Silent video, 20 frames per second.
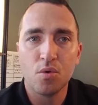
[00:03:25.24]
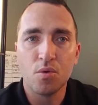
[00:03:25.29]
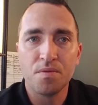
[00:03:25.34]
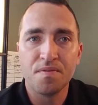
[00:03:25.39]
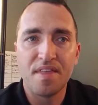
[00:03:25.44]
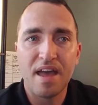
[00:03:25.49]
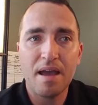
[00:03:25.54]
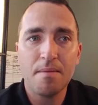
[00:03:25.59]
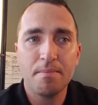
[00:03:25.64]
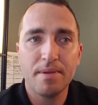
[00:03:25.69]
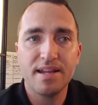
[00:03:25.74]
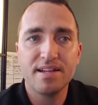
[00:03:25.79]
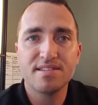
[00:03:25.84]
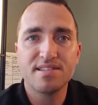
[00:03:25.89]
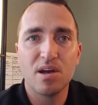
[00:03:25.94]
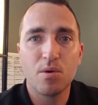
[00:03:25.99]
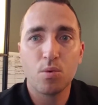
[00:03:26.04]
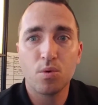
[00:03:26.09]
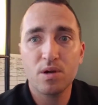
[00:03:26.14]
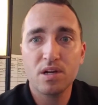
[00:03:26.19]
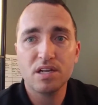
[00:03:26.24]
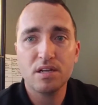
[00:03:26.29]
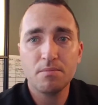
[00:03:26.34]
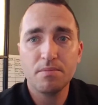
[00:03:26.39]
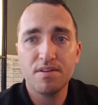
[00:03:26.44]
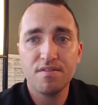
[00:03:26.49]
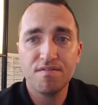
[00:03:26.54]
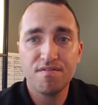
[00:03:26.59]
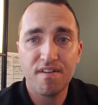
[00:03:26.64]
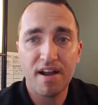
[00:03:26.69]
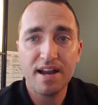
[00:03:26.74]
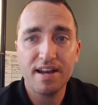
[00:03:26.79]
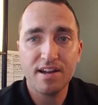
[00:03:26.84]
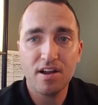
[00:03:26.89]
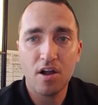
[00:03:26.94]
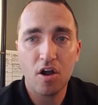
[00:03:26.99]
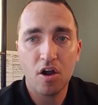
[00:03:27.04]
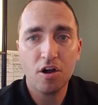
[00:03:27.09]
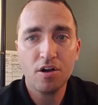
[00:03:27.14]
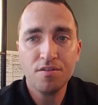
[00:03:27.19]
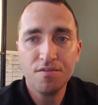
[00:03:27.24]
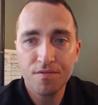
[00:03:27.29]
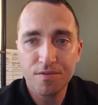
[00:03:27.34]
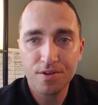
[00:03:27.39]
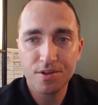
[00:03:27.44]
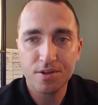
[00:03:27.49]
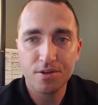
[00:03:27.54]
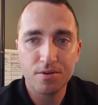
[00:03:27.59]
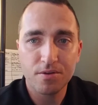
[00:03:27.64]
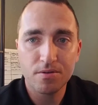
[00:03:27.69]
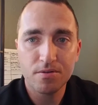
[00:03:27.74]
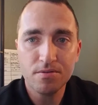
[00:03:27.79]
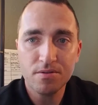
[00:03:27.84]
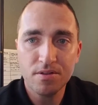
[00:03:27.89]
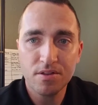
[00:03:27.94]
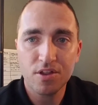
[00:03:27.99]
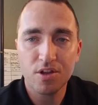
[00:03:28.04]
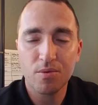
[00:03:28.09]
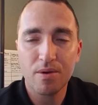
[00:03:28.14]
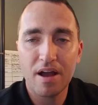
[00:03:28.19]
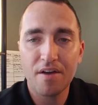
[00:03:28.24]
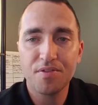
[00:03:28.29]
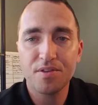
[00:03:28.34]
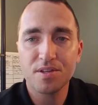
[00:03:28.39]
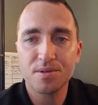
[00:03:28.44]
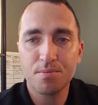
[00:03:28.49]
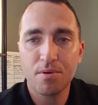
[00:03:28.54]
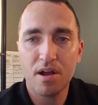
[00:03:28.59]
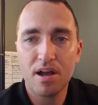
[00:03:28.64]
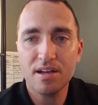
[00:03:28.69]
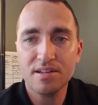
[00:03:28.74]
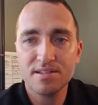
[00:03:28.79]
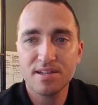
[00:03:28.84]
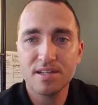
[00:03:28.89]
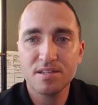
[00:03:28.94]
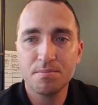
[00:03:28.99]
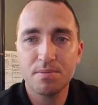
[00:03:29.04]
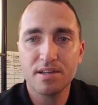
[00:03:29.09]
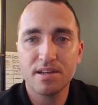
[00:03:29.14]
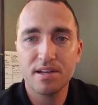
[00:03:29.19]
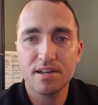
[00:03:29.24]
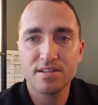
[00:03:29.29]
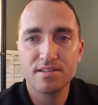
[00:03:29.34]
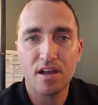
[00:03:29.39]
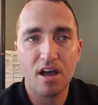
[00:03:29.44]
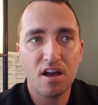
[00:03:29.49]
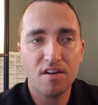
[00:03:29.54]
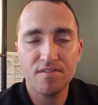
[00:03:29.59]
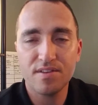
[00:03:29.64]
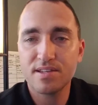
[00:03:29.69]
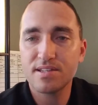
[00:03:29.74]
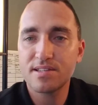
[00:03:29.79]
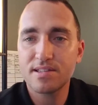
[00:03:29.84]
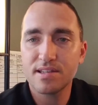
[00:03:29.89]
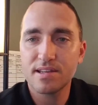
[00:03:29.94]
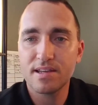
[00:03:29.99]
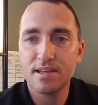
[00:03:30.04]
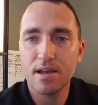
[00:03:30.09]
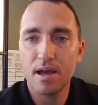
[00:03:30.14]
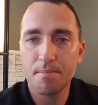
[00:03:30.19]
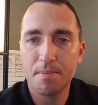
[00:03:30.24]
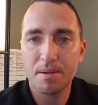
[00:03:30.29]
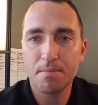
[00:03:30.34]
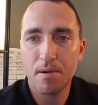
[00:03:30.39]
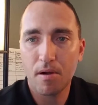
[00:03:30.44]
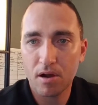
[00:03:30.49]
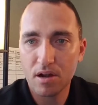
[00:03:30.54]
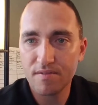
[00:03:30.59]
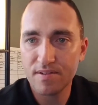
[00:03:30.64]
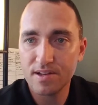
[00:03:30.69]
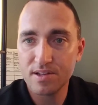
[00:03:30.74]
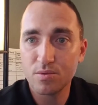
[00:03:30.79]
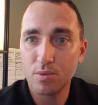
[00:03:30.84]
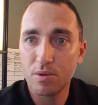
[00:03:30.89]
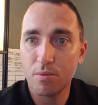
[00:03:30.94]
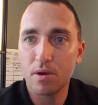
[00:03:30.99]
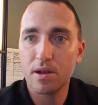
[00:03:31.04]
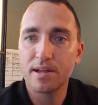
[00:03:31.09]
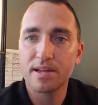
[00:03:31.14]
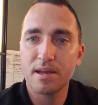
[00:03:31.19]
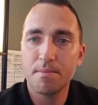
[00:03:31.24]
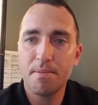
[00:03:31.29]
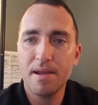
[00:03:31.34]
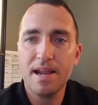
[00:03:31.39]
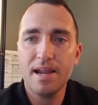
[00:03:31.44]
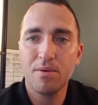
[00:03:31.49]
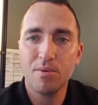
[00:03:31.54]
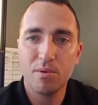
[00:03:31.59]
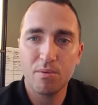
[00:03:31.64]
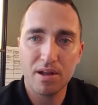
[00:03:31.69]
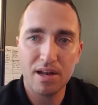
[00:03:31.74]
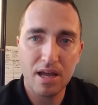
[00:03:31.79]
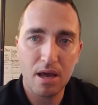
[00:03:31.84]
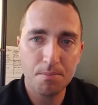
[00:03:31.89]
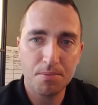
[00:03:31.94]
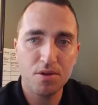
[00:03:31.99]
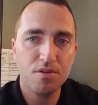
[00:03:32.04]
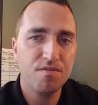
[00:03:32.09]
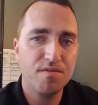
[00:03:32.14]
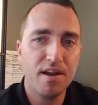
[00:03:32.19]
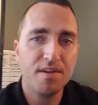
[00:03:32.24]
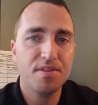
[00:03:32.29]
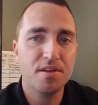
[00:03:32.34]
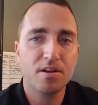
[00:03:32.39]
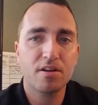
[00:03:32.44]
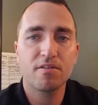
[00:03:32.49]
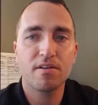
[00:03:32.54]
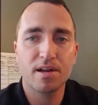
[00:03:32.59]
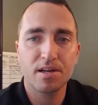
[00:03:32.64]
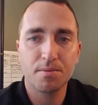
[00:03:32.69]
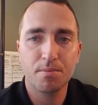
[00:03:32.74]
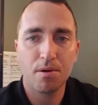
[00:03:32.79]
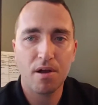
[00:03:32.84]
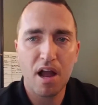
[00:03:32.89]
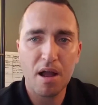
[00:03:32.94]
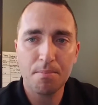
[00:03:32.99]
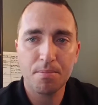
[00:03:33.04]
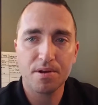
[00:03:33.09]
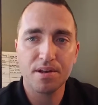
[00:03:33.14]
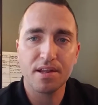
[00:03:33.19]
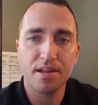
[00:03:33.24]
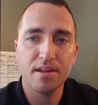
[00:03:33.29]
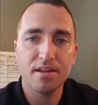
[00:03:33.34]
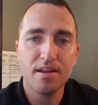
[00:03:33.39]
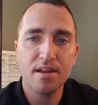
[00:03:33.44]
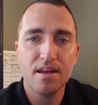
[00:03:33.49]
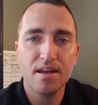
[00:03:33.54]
that means that we're going to be fighting hard for you throughout this process, because obviously a big part of it is we want to get paid. We want to help you find the correct property.